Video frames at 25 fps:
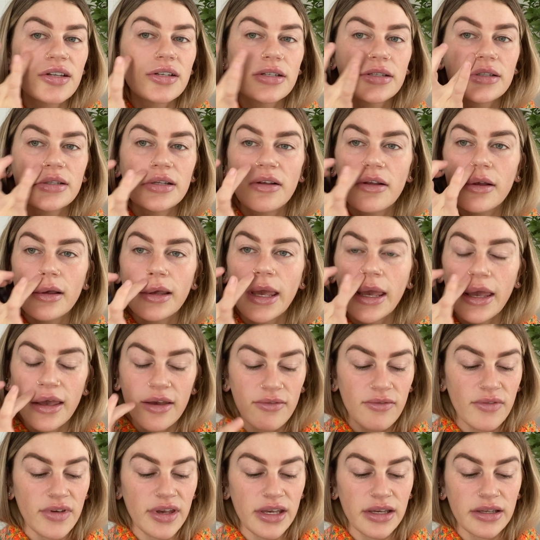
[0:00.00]
Silk
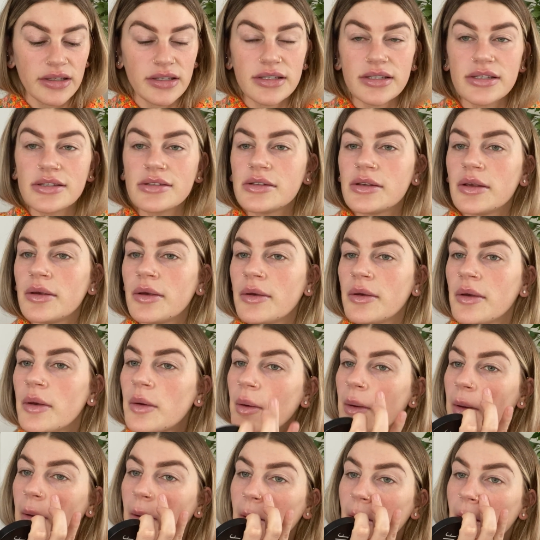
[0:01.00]
Canvas.
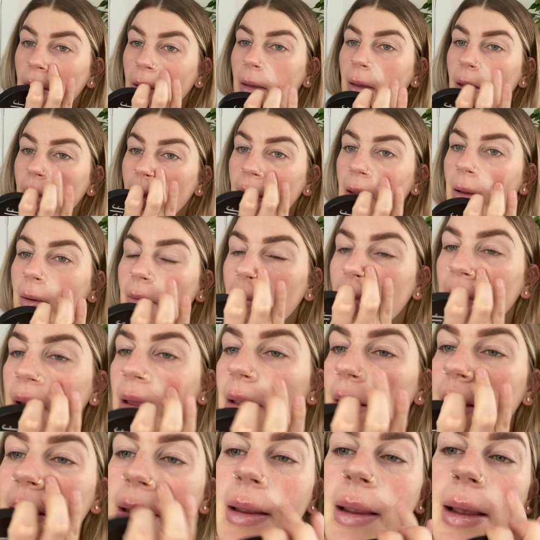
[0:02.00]
It
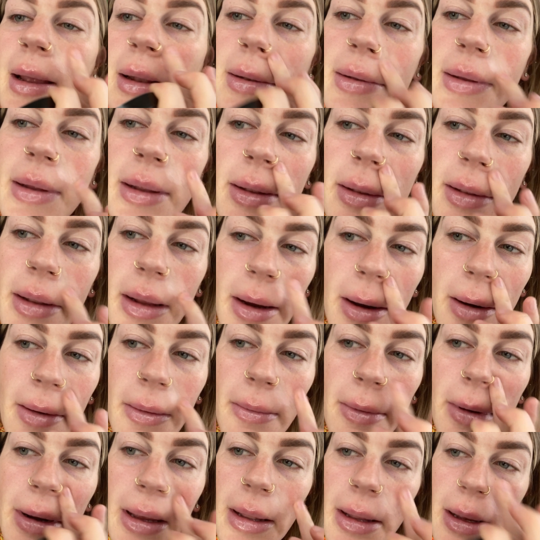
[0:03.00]
really gets in there,
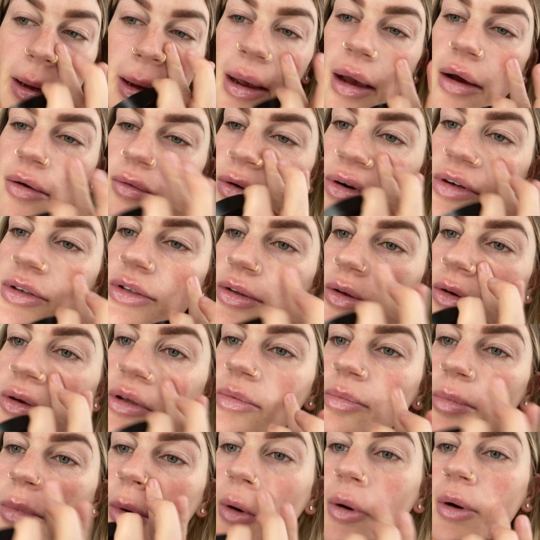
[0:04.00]
really covers those
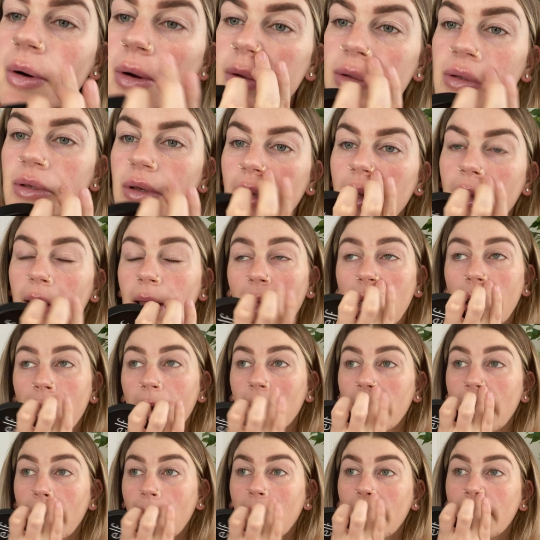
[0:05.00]
pores.
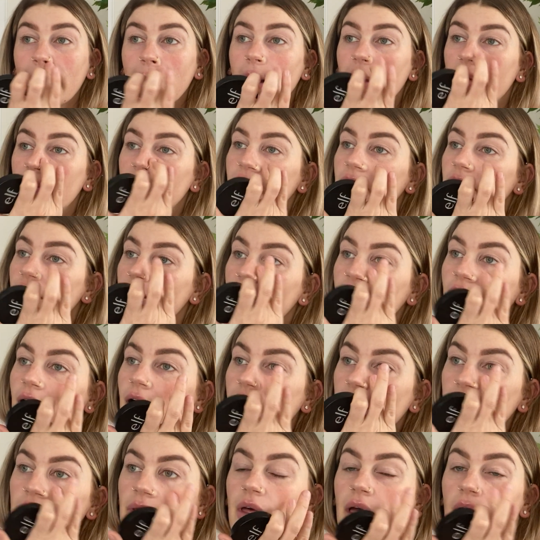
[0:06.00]
Again, I never
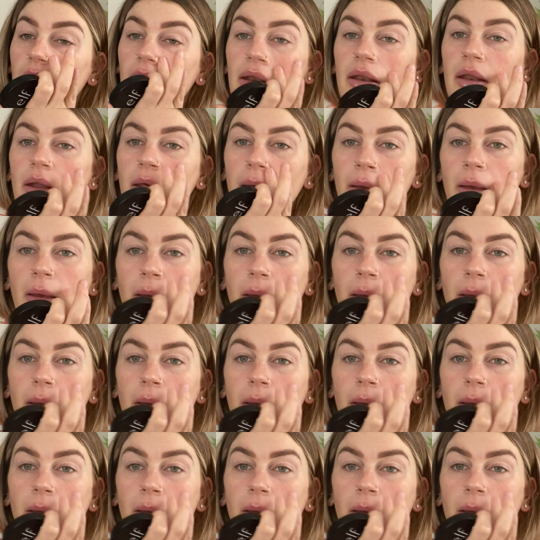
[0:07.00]
thought that